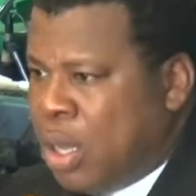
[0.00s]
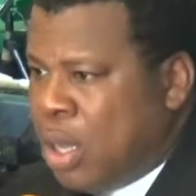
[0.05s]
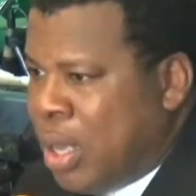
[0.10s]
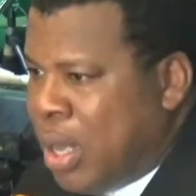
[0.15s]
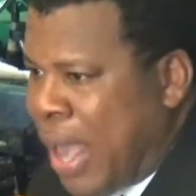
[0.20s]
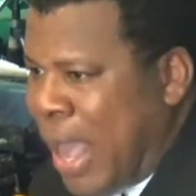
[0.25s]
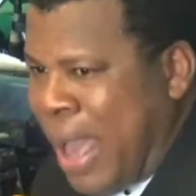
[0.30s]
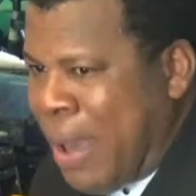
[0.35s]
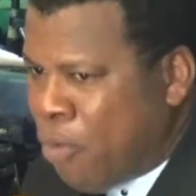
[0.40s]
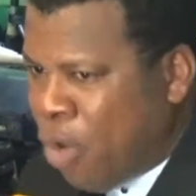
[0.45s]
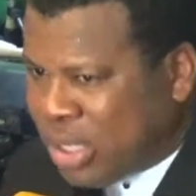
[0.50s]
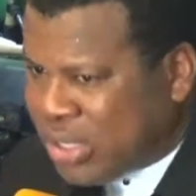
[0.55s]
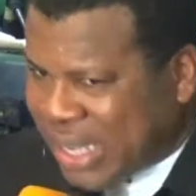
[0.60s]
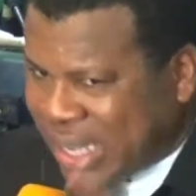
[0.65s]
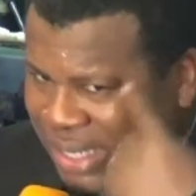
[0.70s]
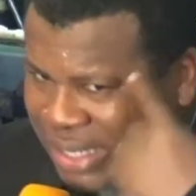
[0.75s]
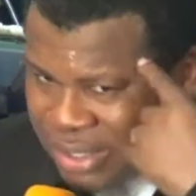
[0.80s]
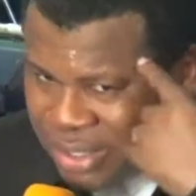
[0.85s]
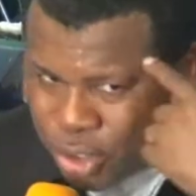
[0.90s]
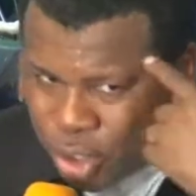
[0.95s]
I'm not a
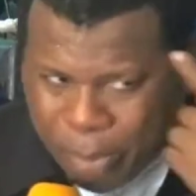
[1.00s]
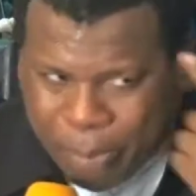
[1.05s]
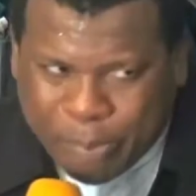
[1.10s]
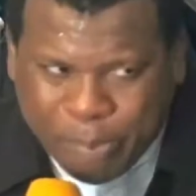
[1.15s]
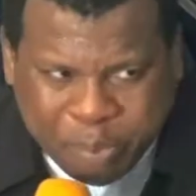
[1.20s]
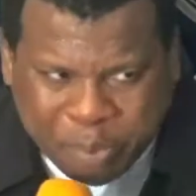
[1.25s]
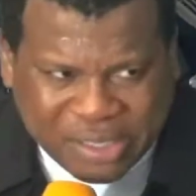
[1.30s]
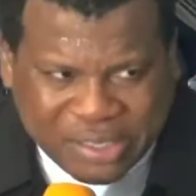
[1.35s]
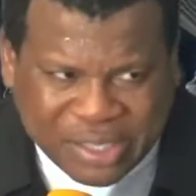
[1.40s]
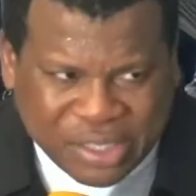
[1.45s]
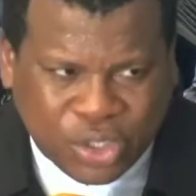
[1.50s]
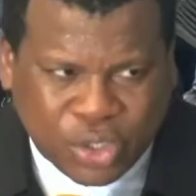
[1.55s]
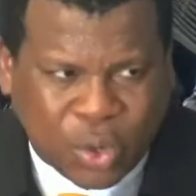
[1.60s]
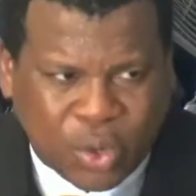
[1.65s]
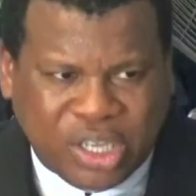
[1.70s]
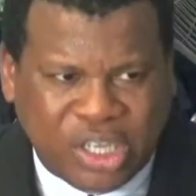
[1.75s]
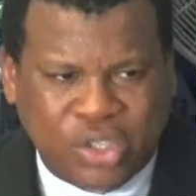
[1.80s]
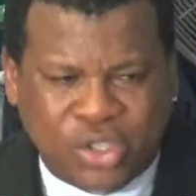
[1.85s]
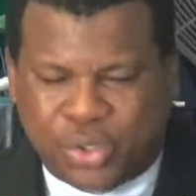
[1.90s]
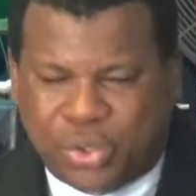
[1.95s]
dumb person
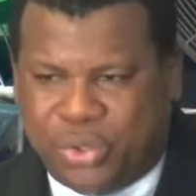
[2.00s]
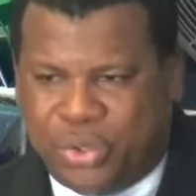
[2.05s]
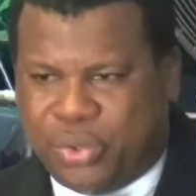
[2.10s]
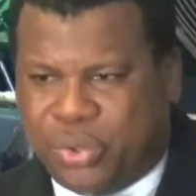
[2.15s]
talking to you.